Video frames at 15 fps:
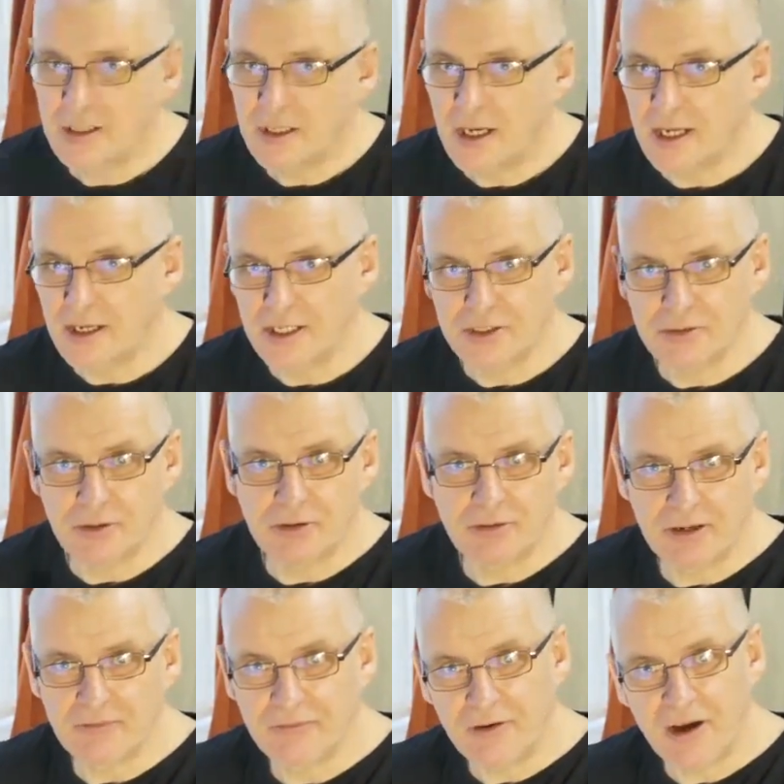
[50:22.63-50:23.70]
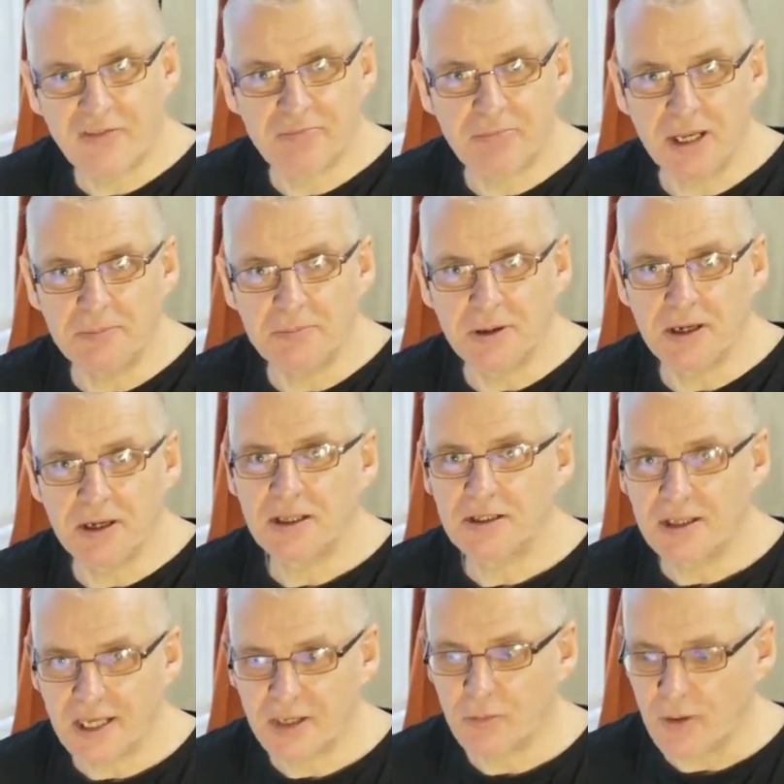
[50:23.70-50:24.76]
and I do a grade 5 paper,
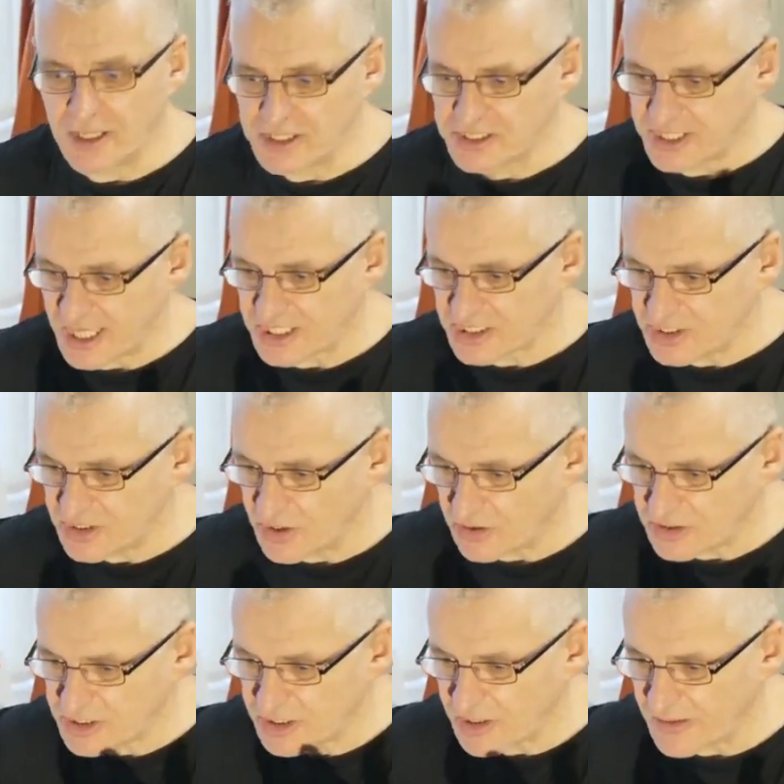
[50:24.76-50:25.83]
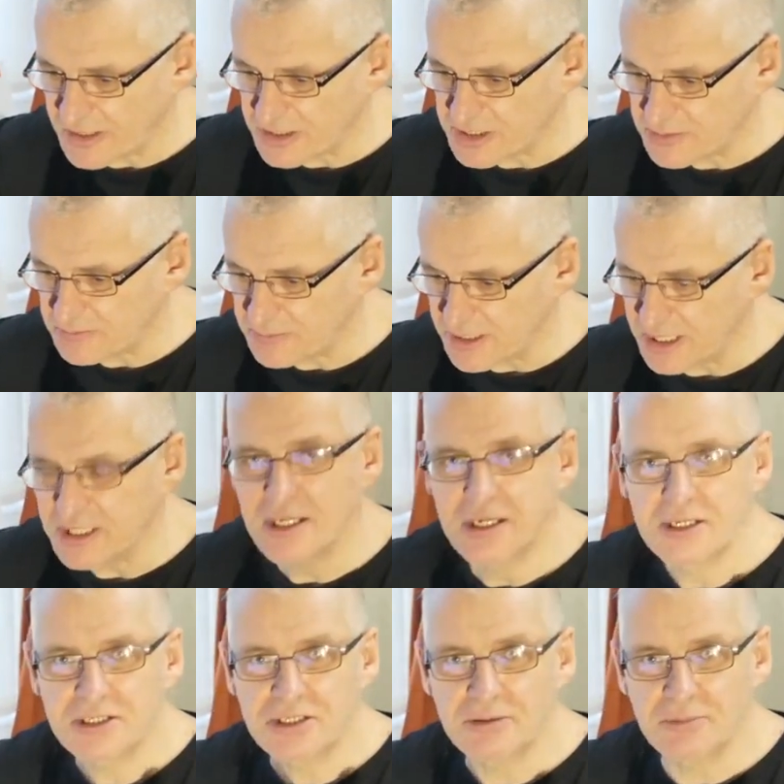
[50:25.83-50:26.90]
likewise, that's not going to be
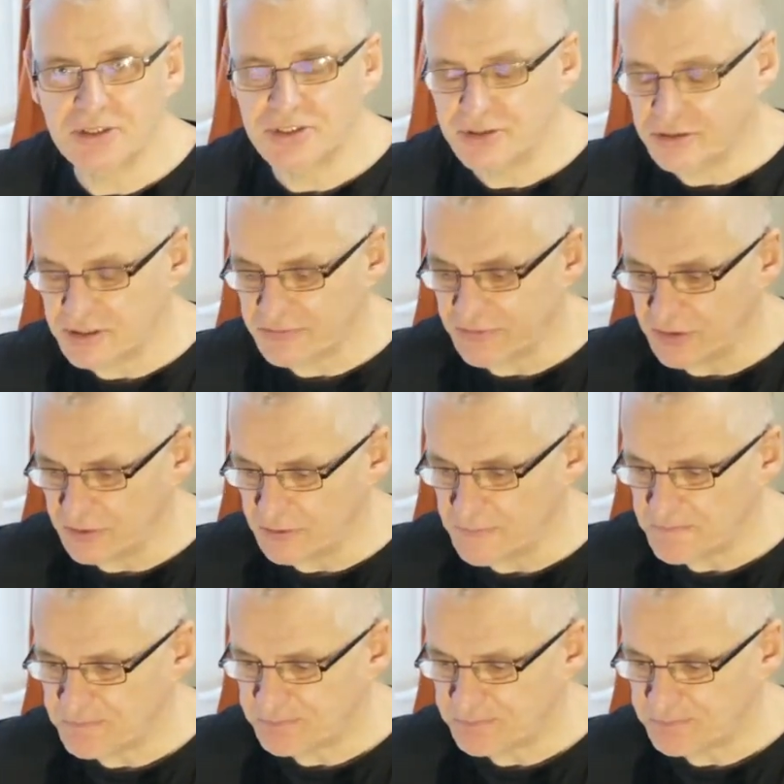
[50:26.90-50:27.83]
so much use for you.